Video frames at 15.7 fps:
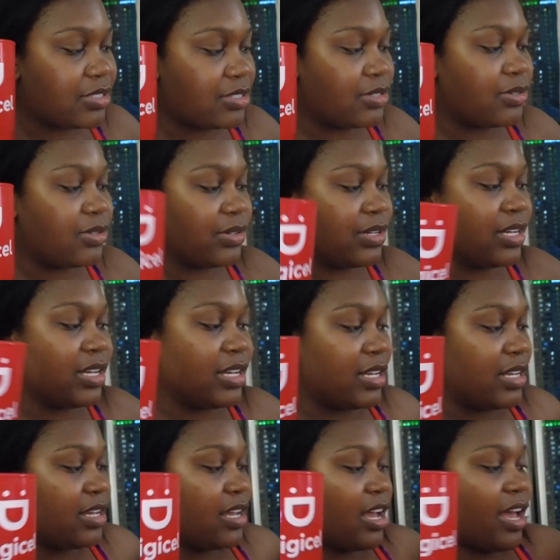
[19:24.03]
So
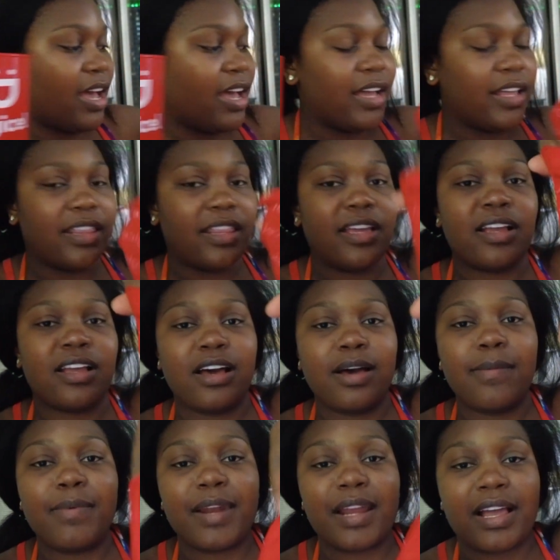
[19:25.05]

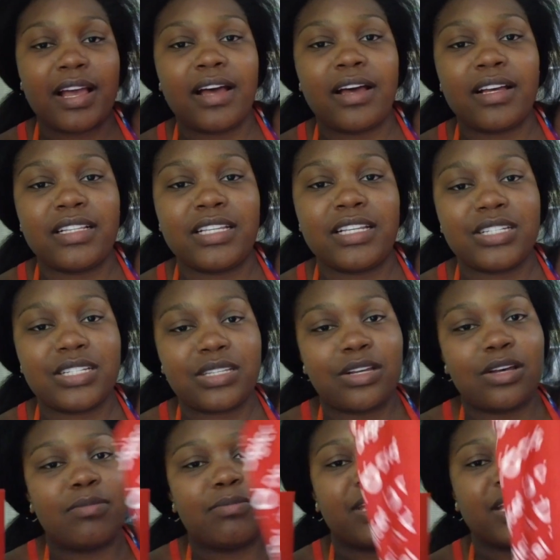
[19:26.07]
cup, and I got a
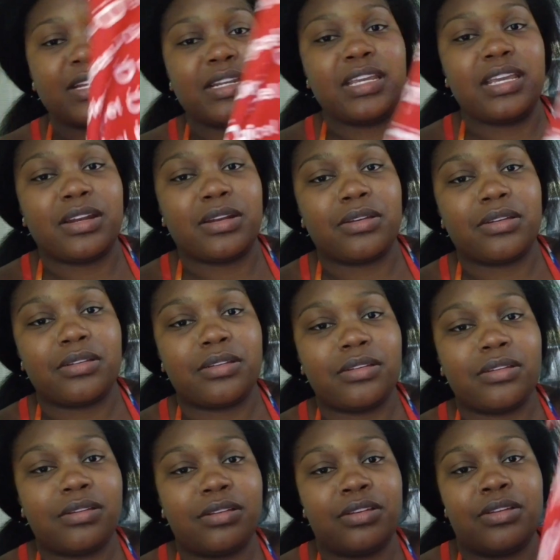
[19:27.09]
Digicel bandana.
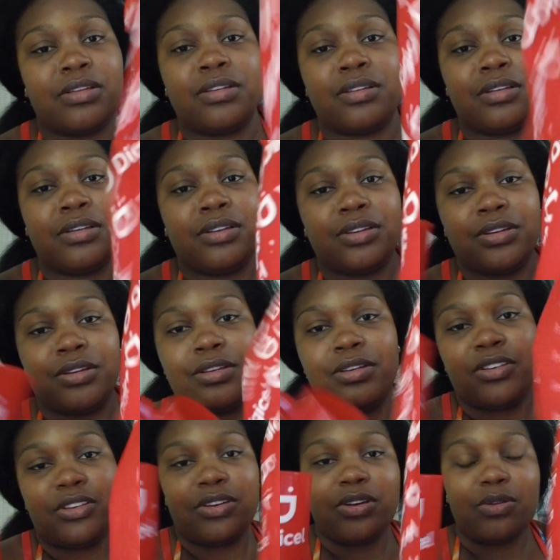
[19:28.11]

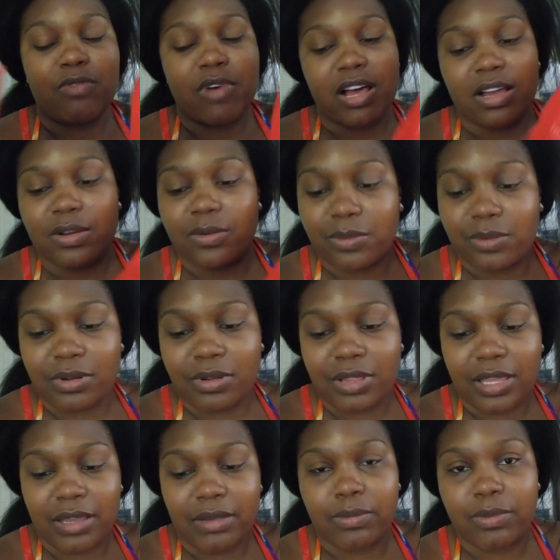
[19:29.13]
Like
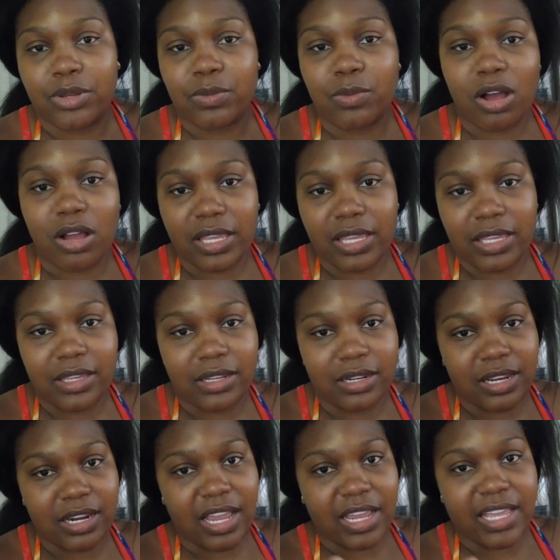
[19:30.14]
when you walk in,
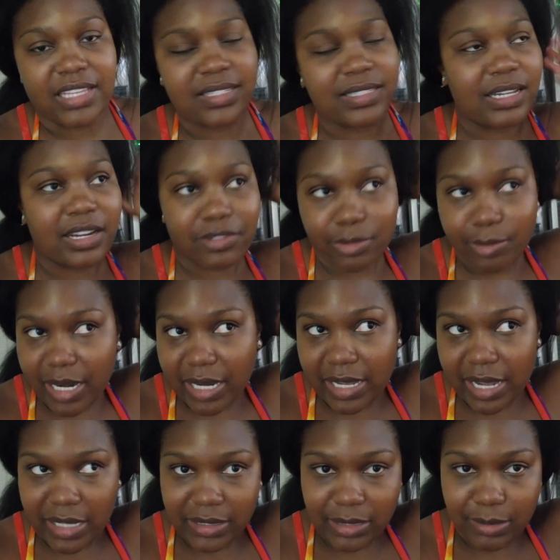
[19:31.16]
and I guess not everybody
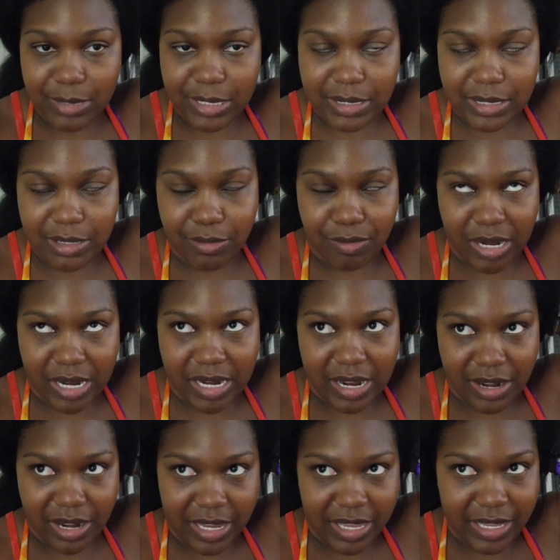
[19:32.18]
got them because they ran
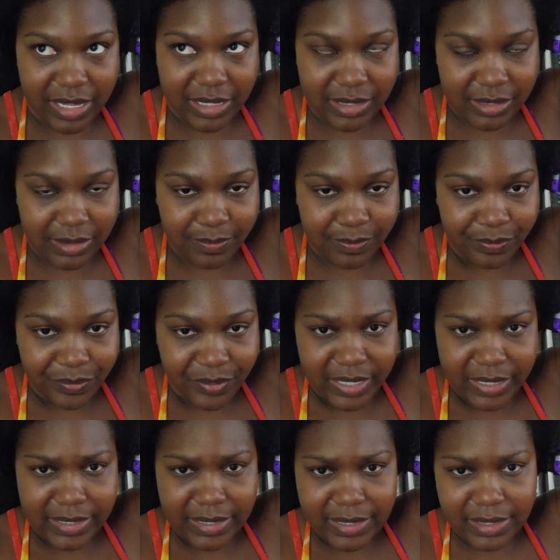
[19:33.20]
out, I guess.
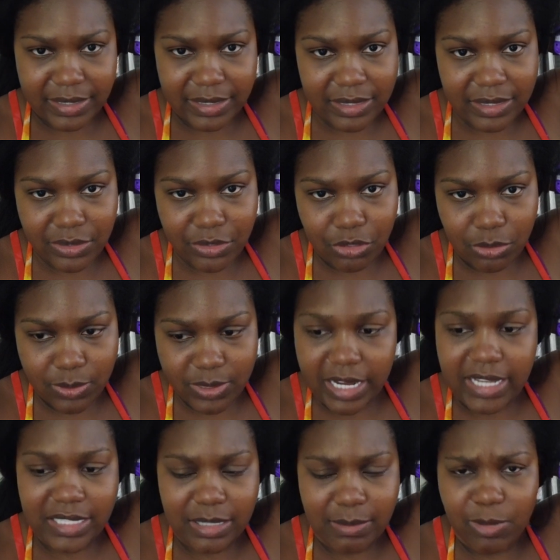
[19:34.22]
Because this girl was
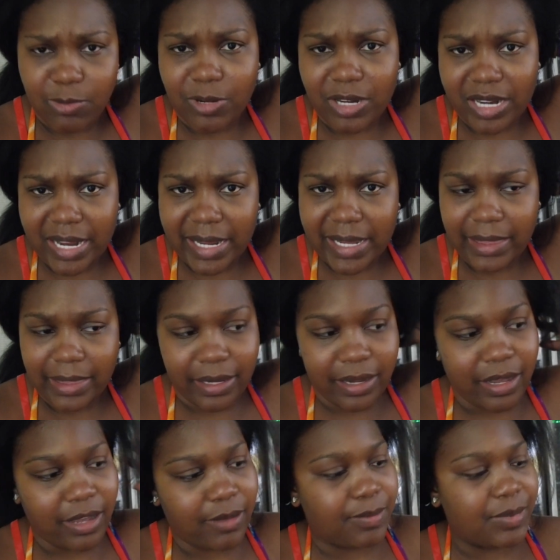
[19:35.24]
asking me where did I get the
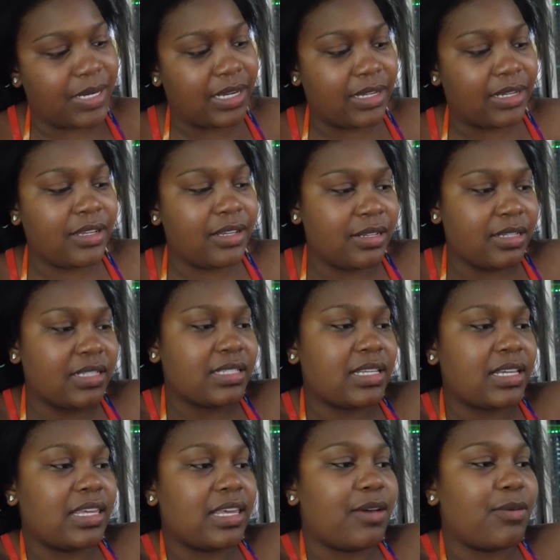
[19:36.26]
cup, and I was
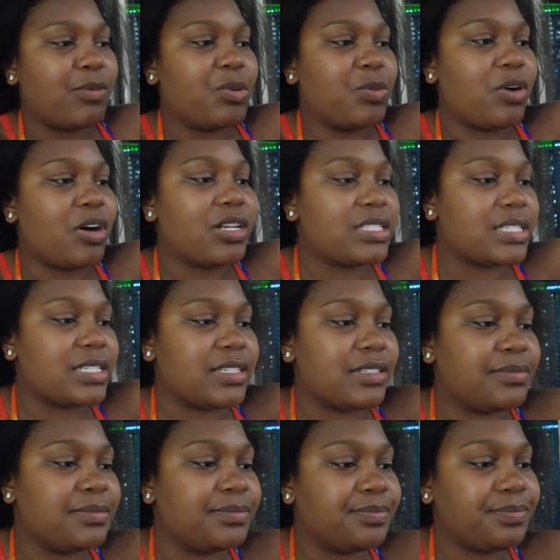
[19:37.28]
like, yeah, when we walked
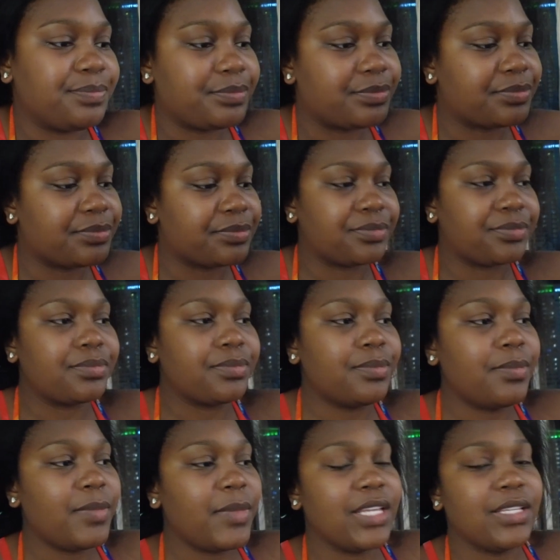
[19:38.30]
in.
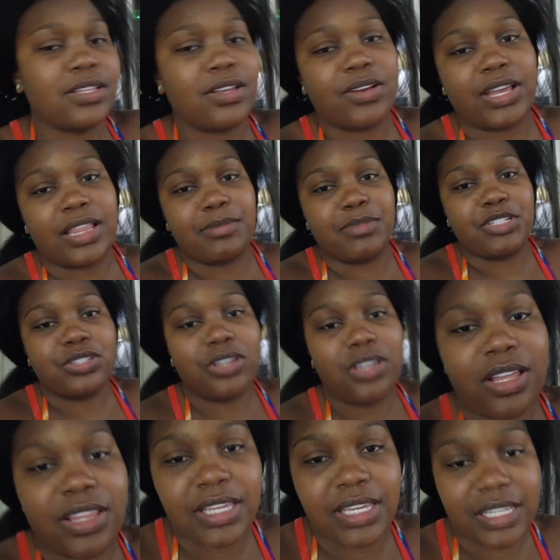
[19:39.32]
So okay, let me show
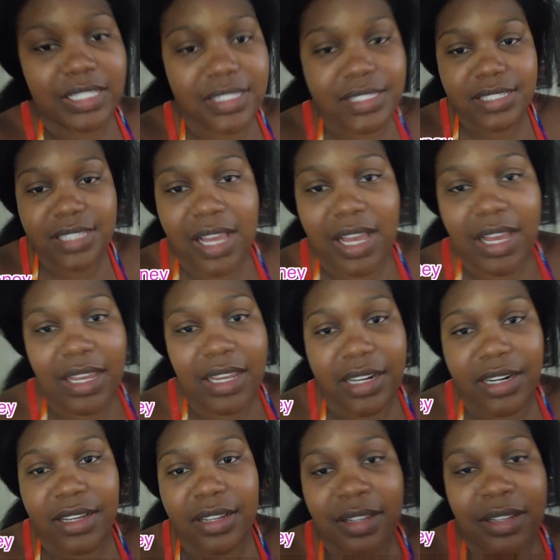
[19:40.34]
y'all the
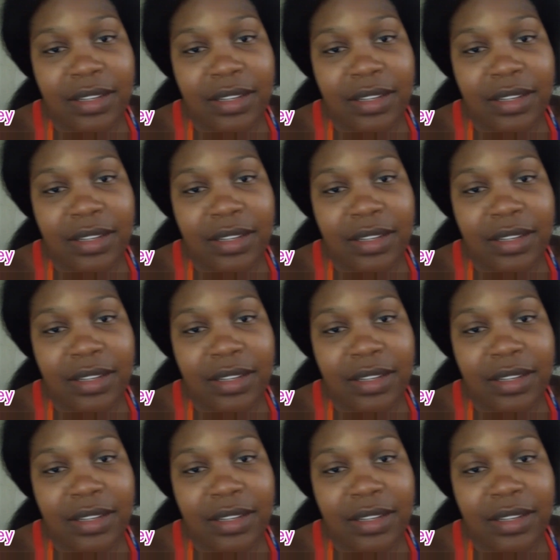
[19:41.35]
inside.